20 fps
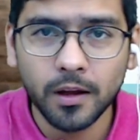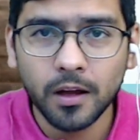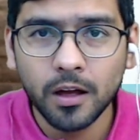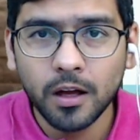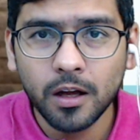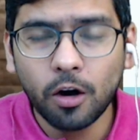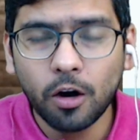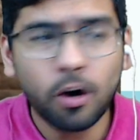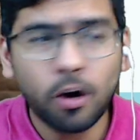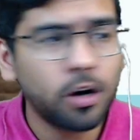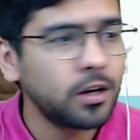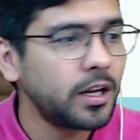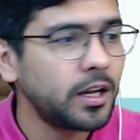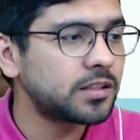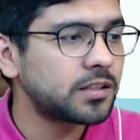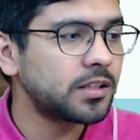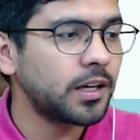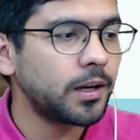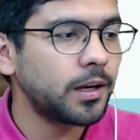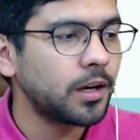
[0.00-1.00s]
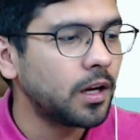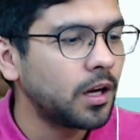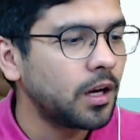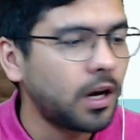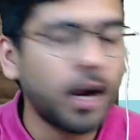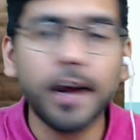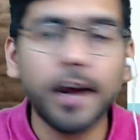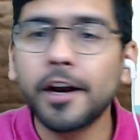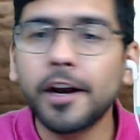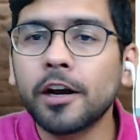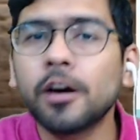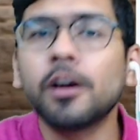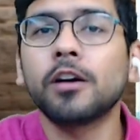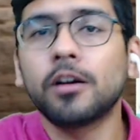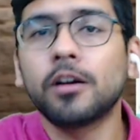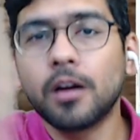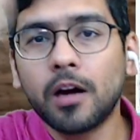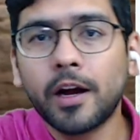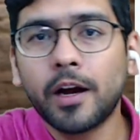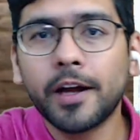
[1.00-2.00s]
or let's say I
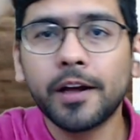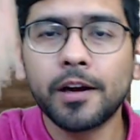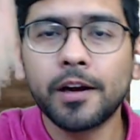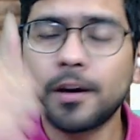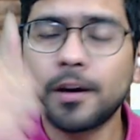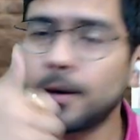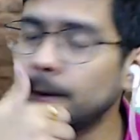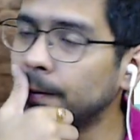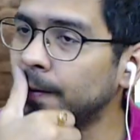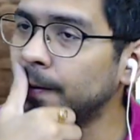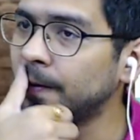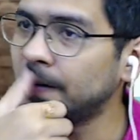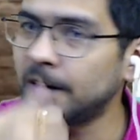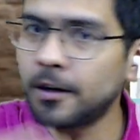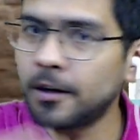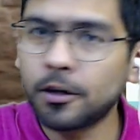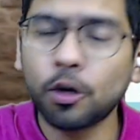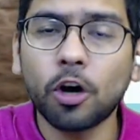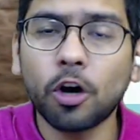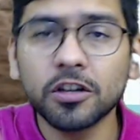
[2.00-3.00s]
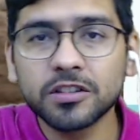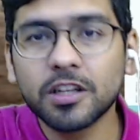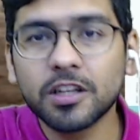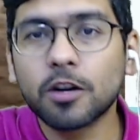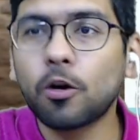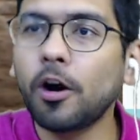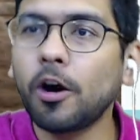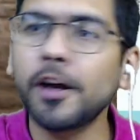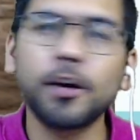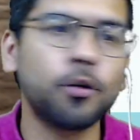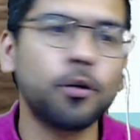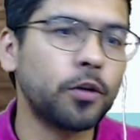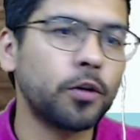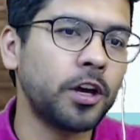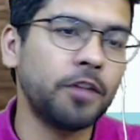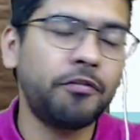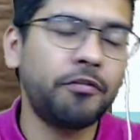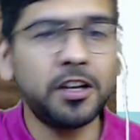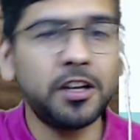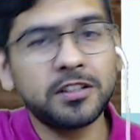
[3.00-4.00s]
toss a coin. Okay, if
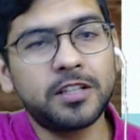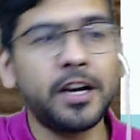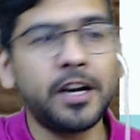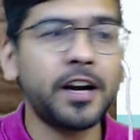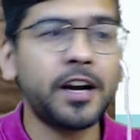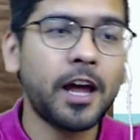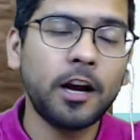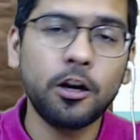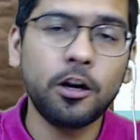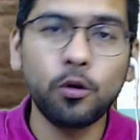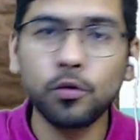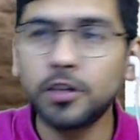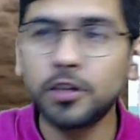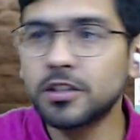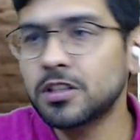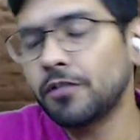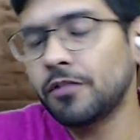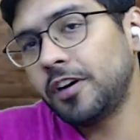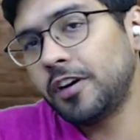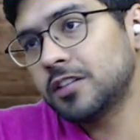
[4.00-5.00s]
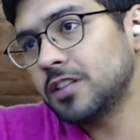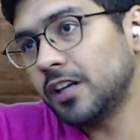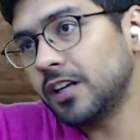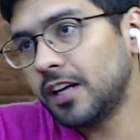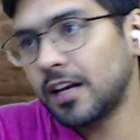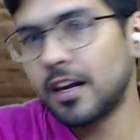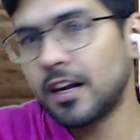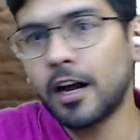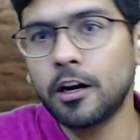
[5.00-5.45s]
it is head, I'll do this. If it is a tail, I'll